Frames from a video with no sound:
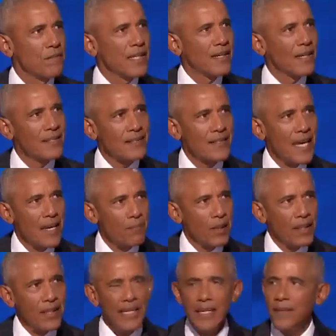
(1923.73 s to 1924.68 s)
because they
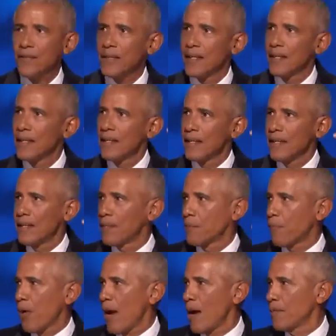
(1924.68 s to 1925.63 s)
believed in the
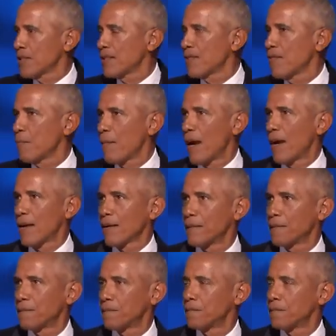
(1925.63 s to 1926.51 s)
promise of America.